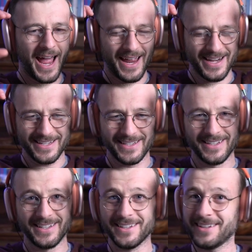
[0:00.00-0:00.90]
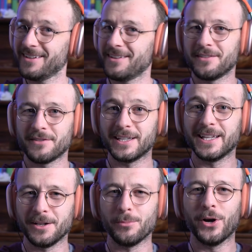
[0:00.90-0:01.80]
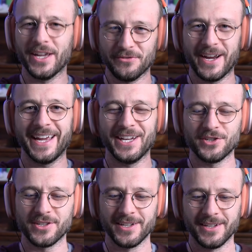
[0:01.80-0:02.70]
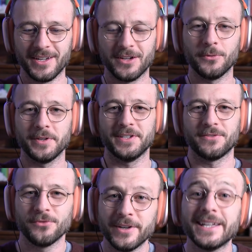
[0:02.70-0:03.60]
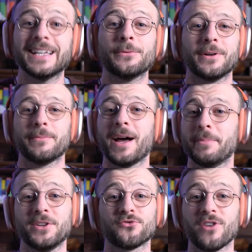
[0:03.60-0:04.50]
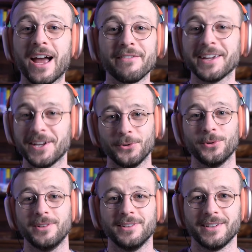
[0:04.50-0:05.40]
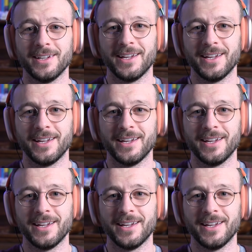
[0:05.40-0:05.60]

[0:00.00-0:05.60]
And the little boy enraged, which is really what might be driving it all.